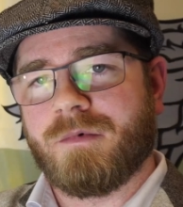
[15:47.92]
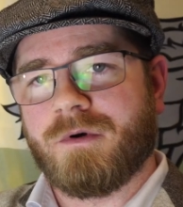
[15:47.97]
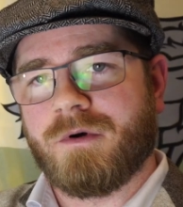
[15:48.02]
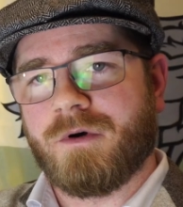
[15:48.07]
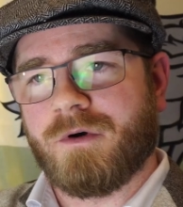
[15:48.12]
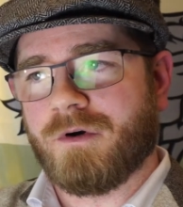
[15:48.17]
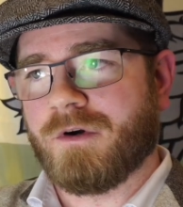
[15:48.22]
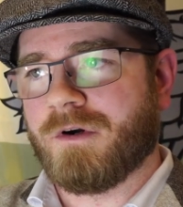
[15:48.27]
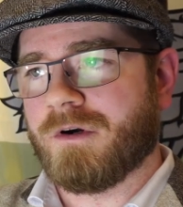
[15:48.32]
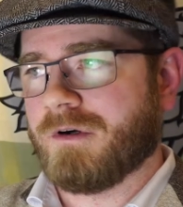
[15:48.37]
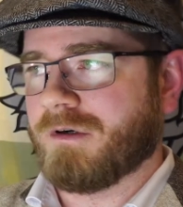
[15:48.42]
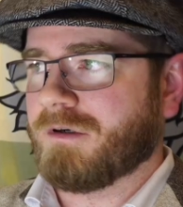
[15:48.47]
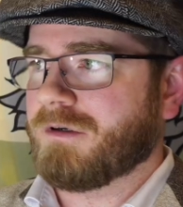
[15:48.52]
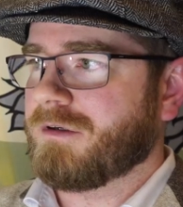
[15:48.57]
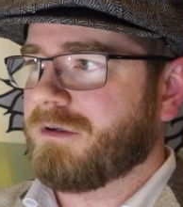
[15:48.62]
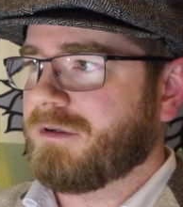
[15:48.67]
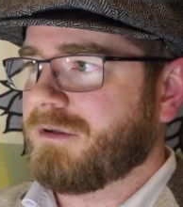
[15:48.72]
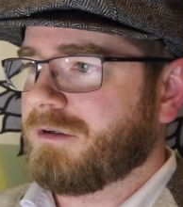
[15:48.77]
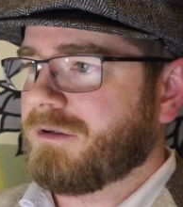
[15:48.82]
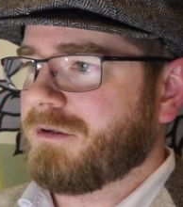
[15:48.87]
or
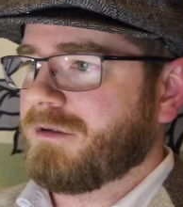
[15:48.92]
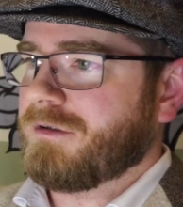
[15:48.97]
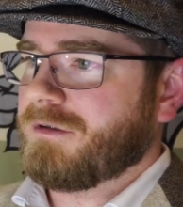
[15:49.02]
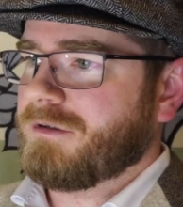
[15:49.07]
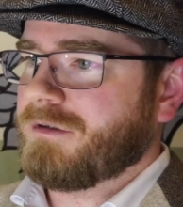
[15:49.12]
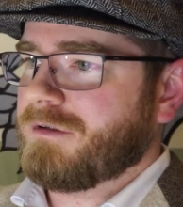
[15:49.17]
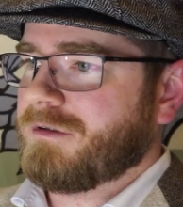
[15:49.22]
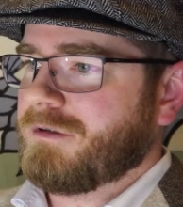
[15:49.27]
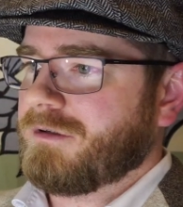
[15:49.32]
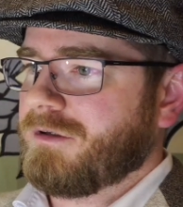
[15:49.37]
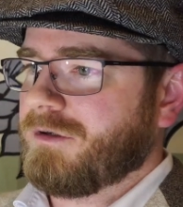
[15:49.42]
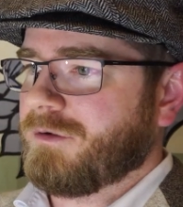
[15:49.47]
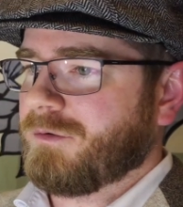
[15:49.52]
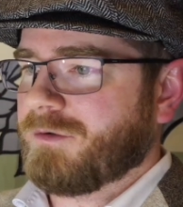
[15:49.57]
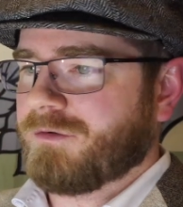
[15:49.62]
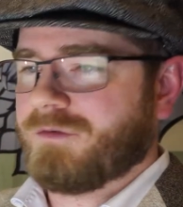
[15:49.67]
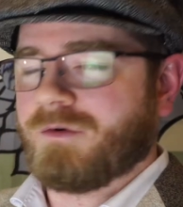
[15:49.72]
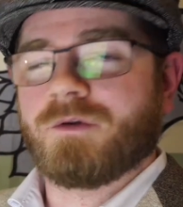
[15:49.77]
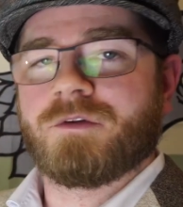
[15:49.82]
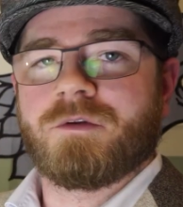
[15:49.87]
you know,
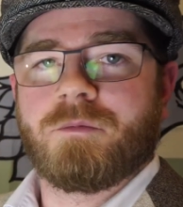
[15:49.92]
it's got